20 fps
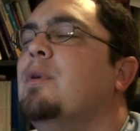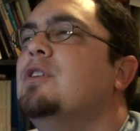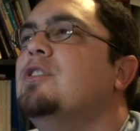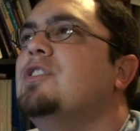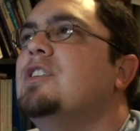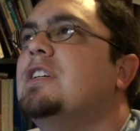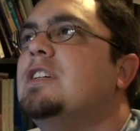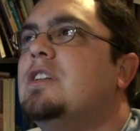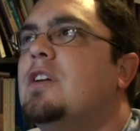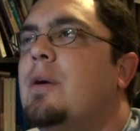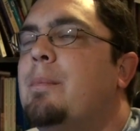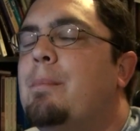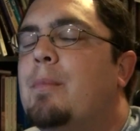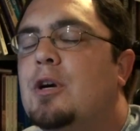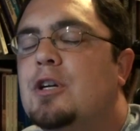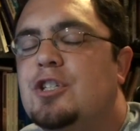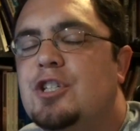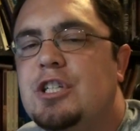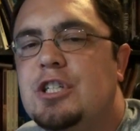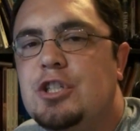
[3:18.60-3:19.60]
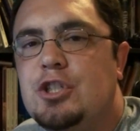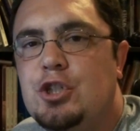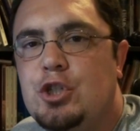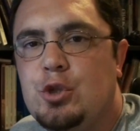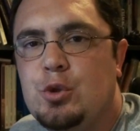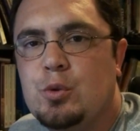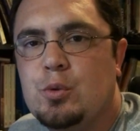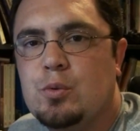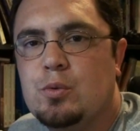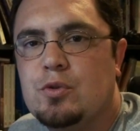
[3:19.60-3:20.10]
emerging
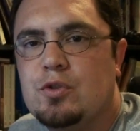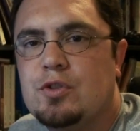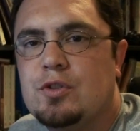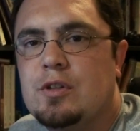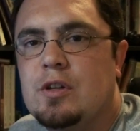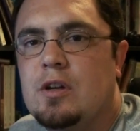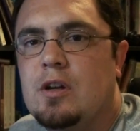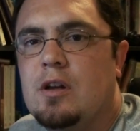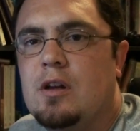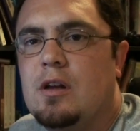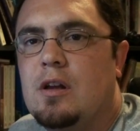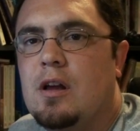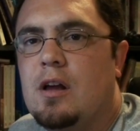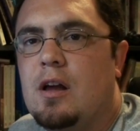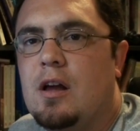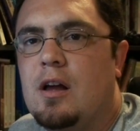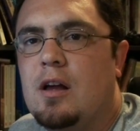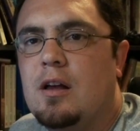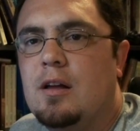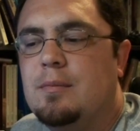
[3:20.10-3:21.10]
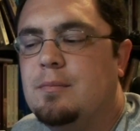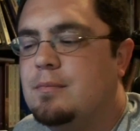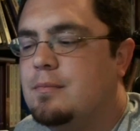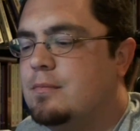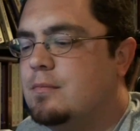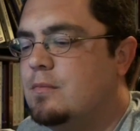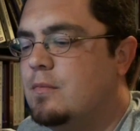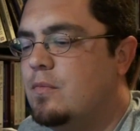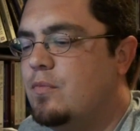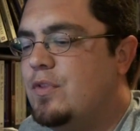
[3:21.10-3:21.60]
Jews,
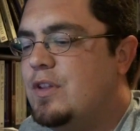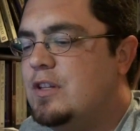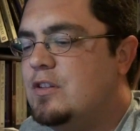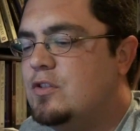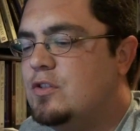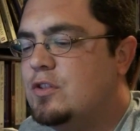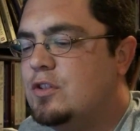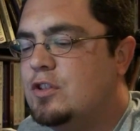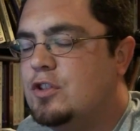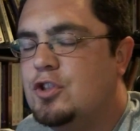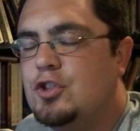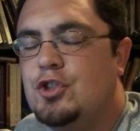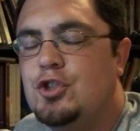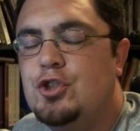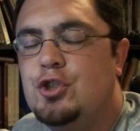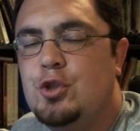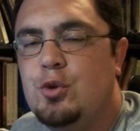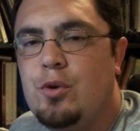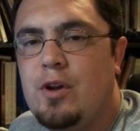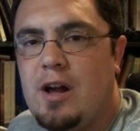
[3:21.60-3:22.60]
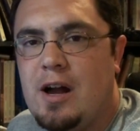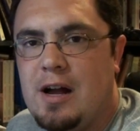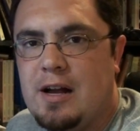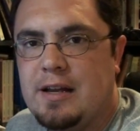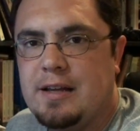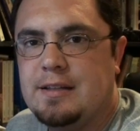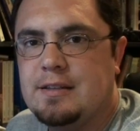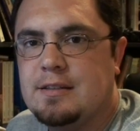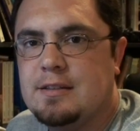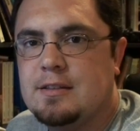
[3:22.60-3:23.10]
these
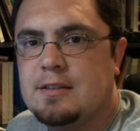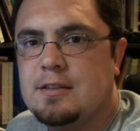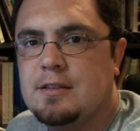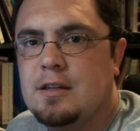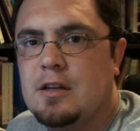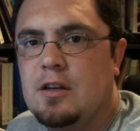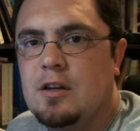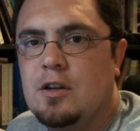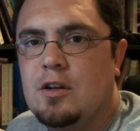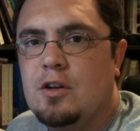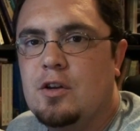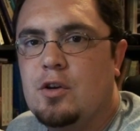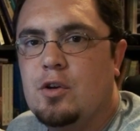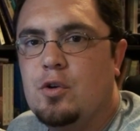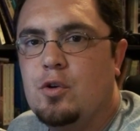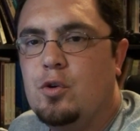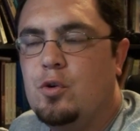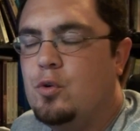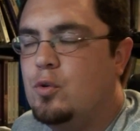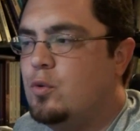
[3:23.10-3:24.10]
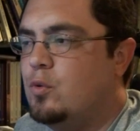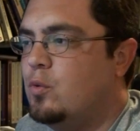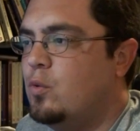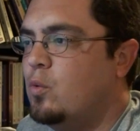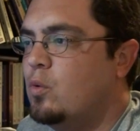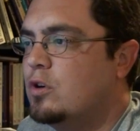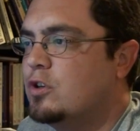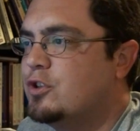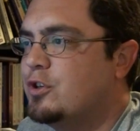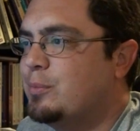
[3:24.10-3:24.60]
Judahites who
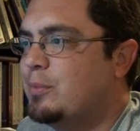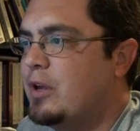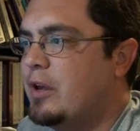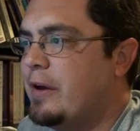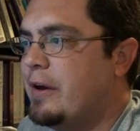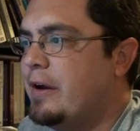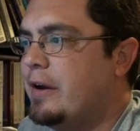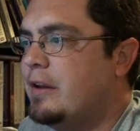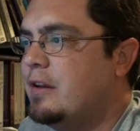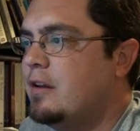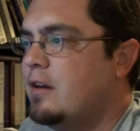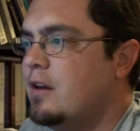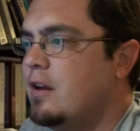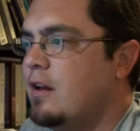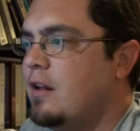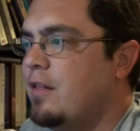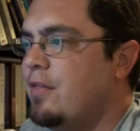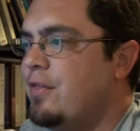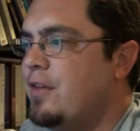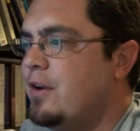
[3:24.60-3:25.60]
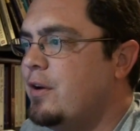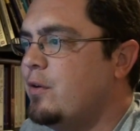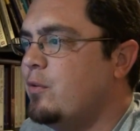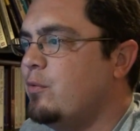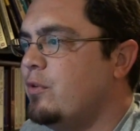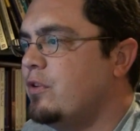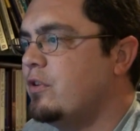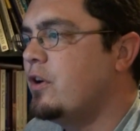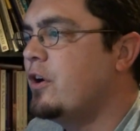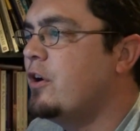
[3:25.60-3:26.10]
worship God.
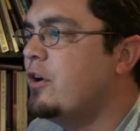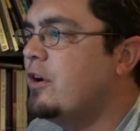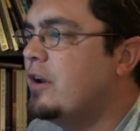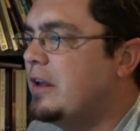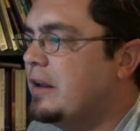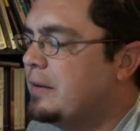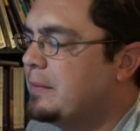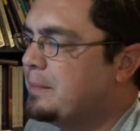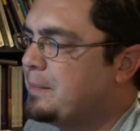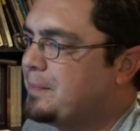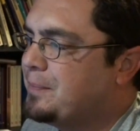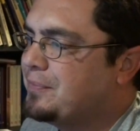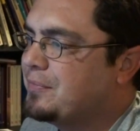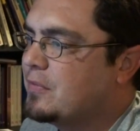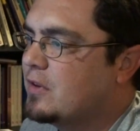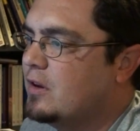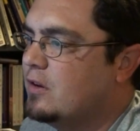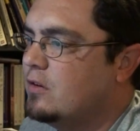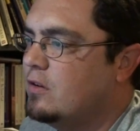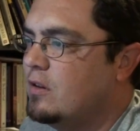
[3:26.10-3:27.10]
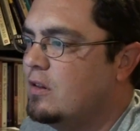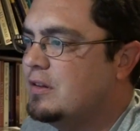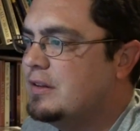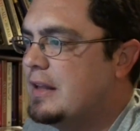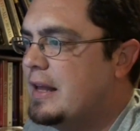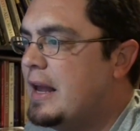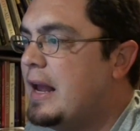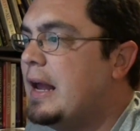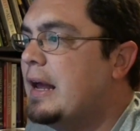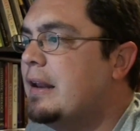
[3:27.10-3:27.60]
They're returning to the
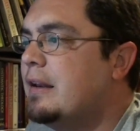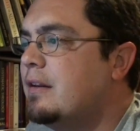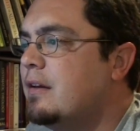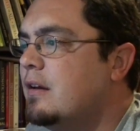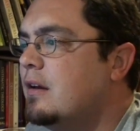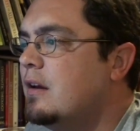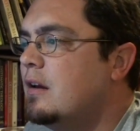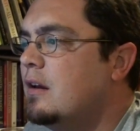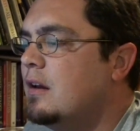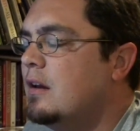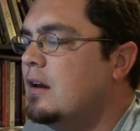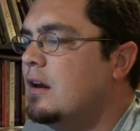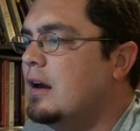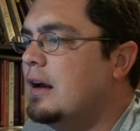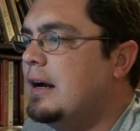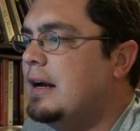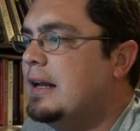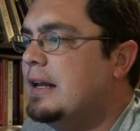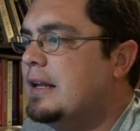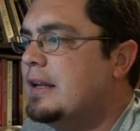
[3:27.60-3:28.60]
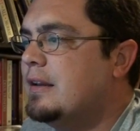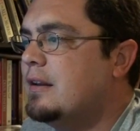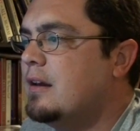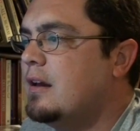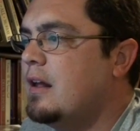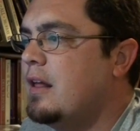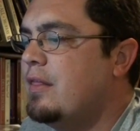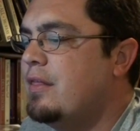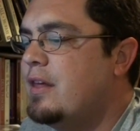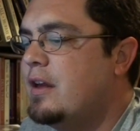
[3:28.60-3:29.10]
land, and
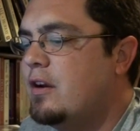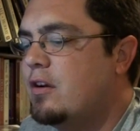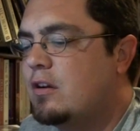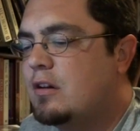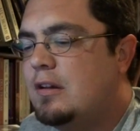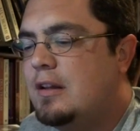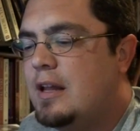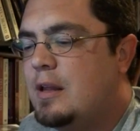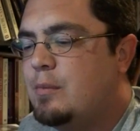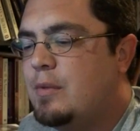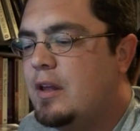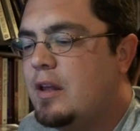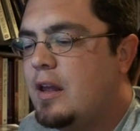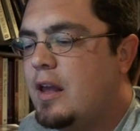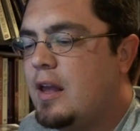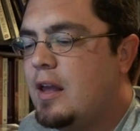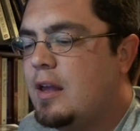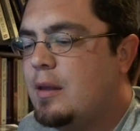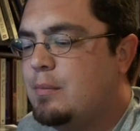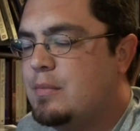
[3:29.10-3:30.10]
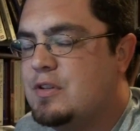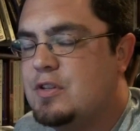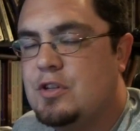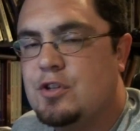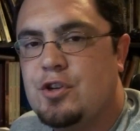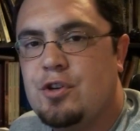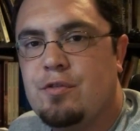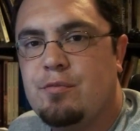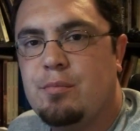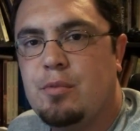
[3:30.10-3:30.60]
they're claiming a
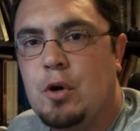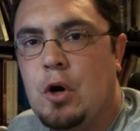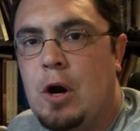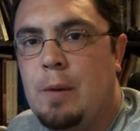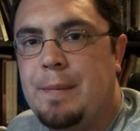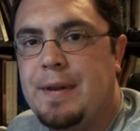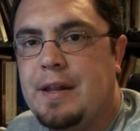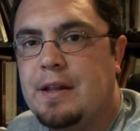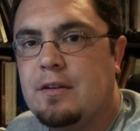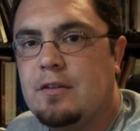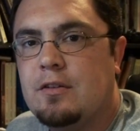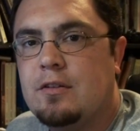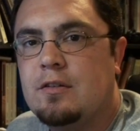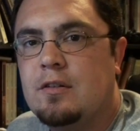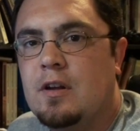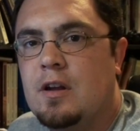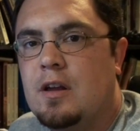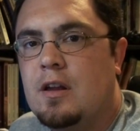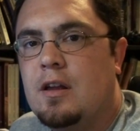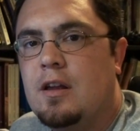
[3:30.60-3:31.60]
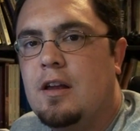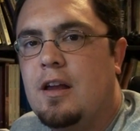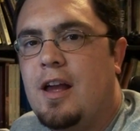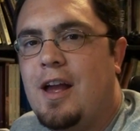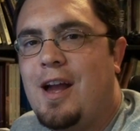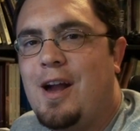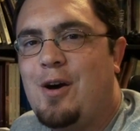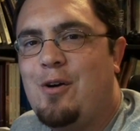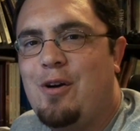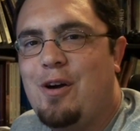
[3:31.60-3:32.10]
position of prominence.
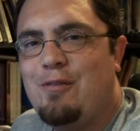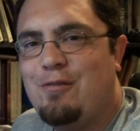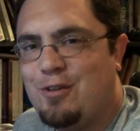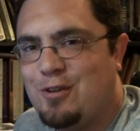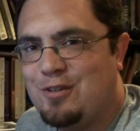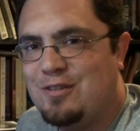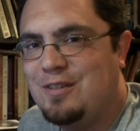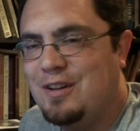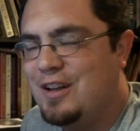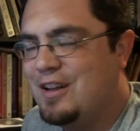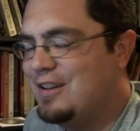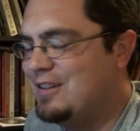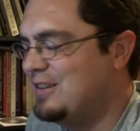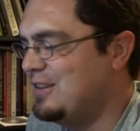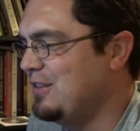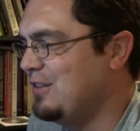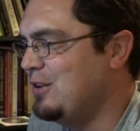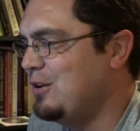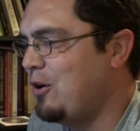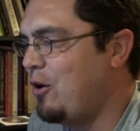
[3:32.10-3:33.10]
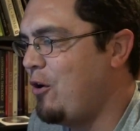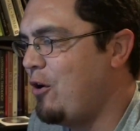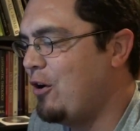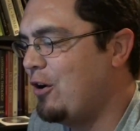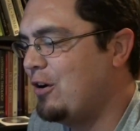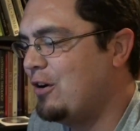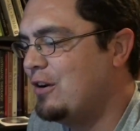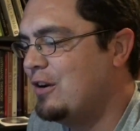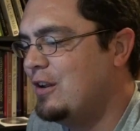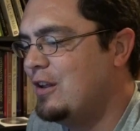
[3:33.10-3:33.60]
However, there
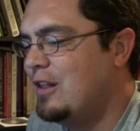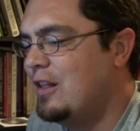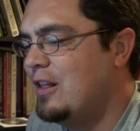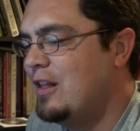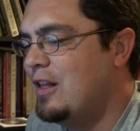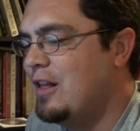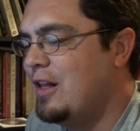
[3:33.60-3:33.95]
are